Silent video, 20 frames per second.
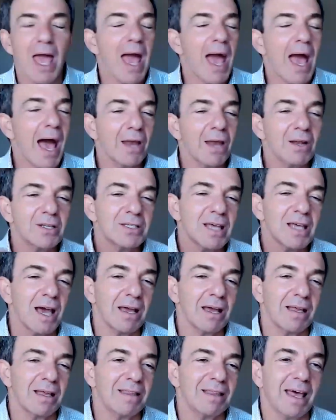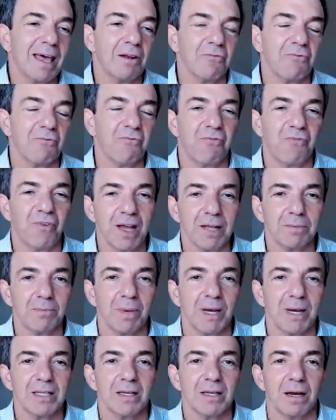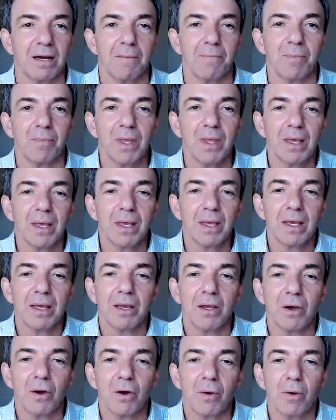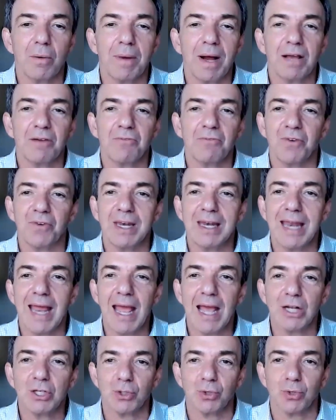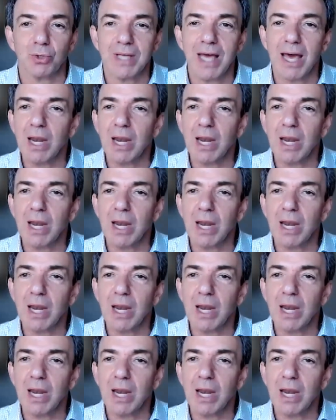How does that affect my, my financials?